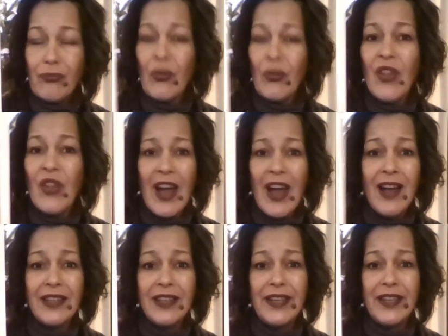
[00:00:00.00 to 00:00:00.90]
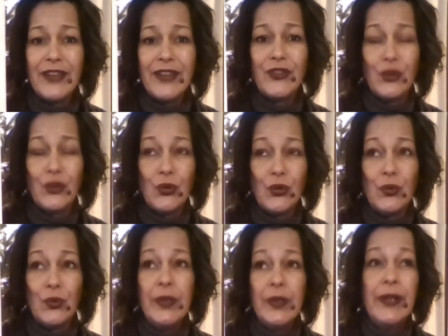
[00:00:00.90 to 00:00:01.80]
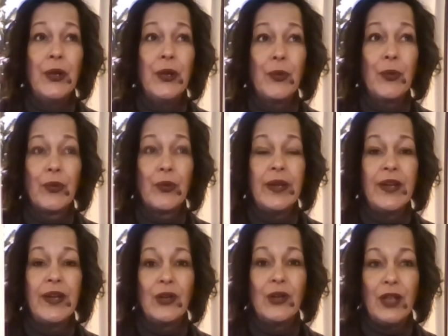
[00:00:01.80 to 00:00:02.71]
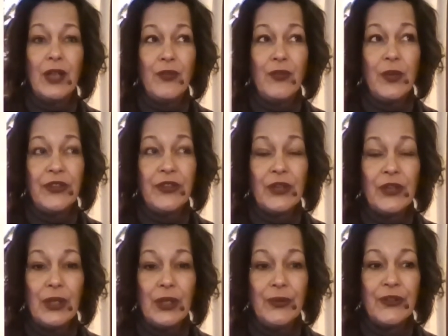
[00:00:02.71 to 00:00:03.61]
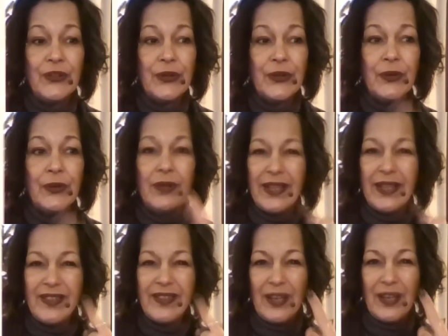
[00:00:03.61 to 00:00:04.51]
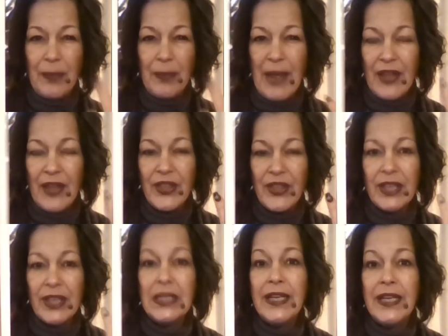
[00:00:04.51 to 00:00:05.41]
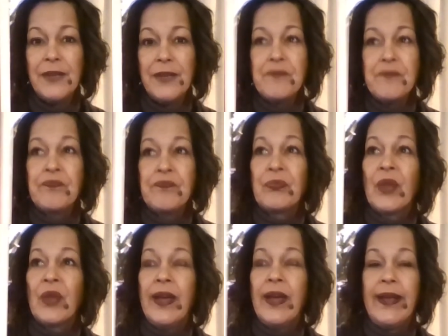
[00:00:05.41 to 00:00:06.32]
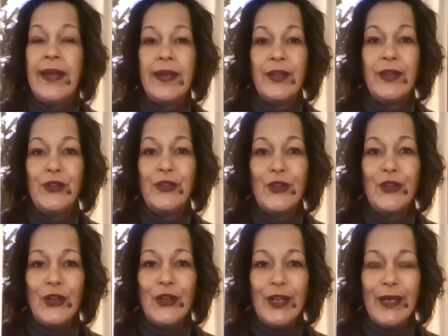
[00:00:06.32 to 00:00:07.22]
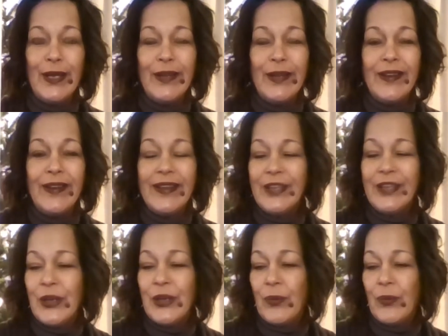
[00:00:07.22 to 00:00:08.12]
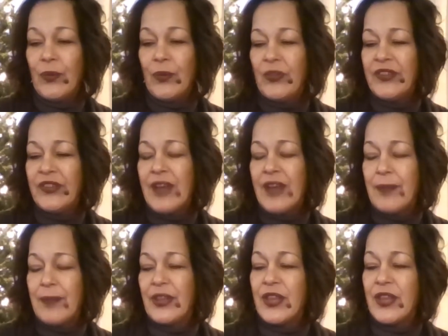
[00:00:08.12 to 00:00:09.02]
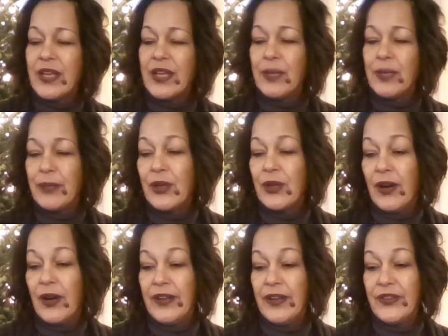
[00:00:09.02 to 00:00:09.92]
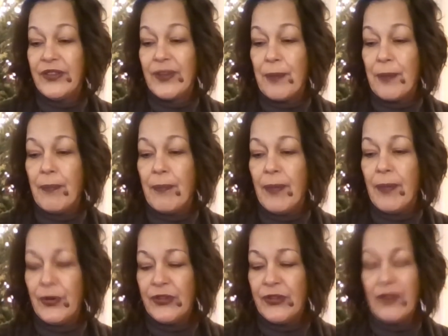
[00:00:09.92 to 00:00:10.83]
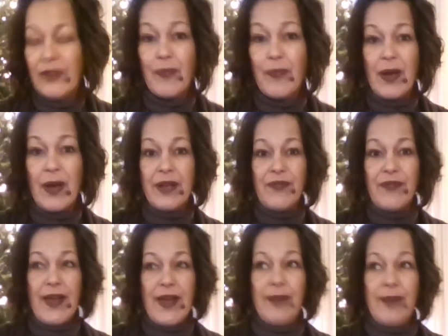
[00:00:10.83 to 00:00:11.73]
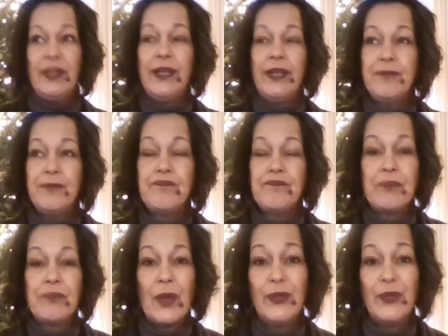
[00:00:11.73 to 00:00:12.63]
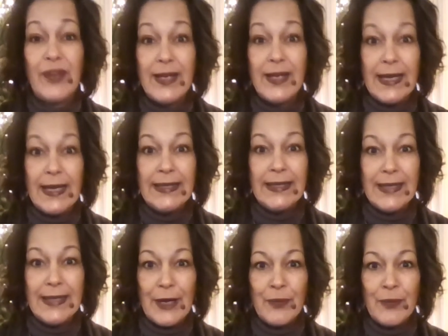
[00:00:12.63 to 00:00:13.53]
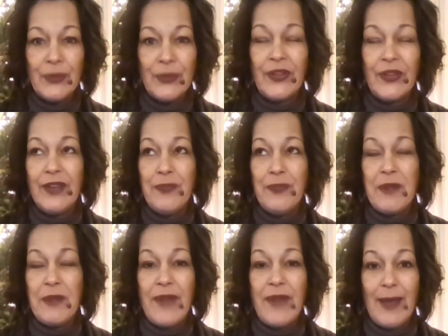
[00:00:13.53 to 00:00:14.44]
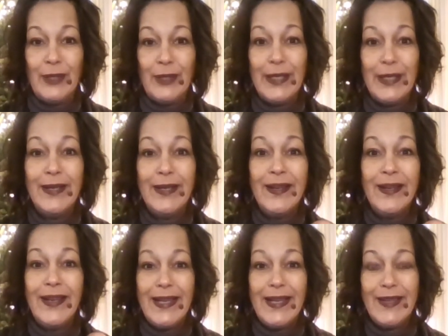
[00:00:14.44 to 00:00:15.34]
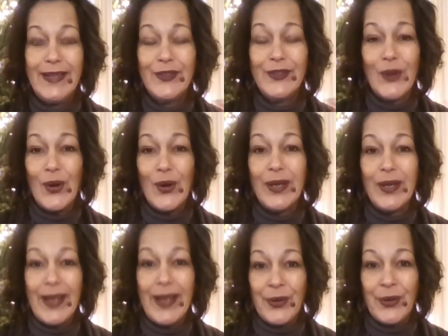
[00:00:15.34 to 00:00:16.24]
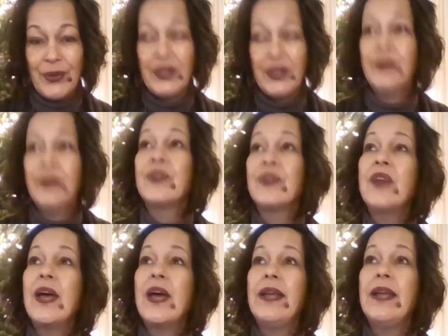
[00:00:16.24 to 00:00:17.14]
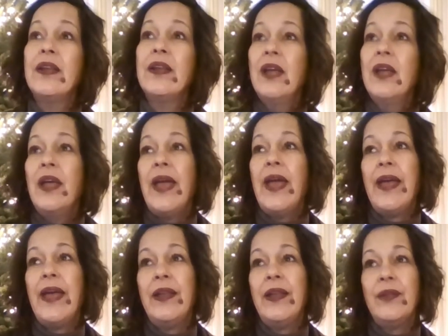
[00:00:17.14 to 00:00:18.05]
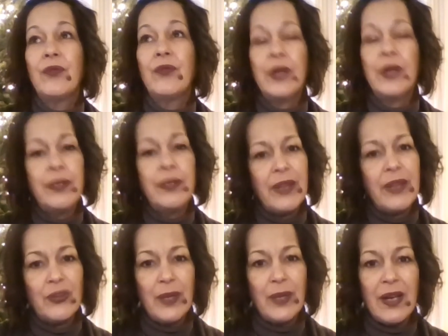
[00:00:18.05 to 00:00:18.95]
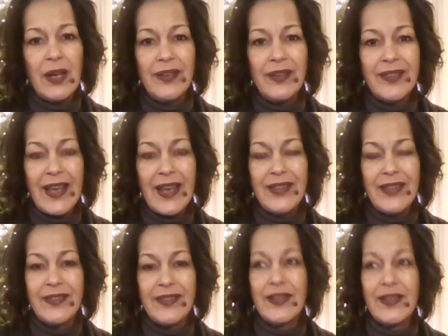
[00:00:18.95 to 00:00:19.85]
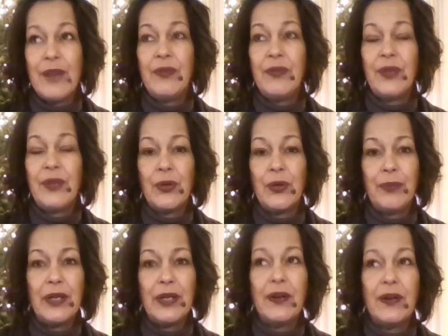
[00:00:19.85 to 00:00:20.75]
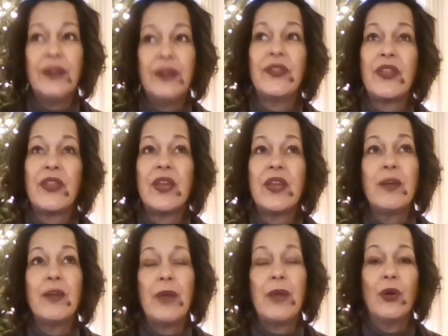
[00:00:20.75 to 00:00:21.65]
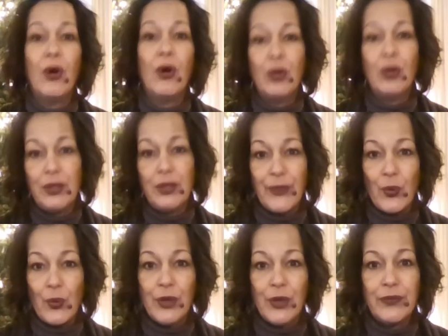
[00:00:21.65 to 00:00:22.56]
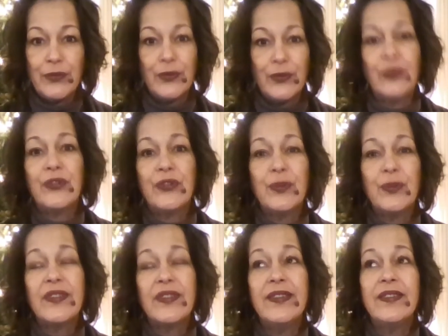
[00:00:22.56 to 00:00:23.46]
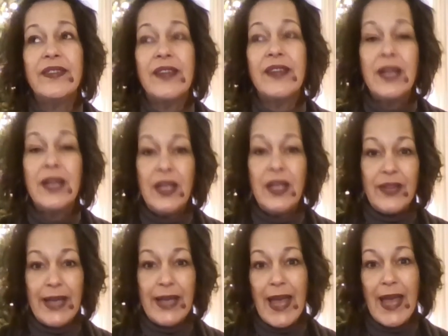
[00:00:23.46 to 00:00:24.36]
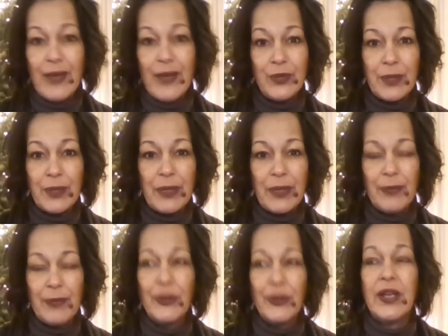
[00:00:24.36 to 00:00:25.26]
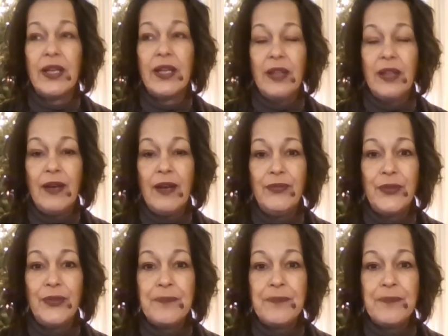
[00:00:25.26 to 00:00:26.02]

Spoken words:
The holidays do bring our loved ones closer, like telepathically. And, you know, this got me thinking because most of my family, I would say 99% of my family, is gone and on the other side. And it really makes me kind of sad this time of year, because I think about all of the wonderful Christmases that I had with the people that I loved.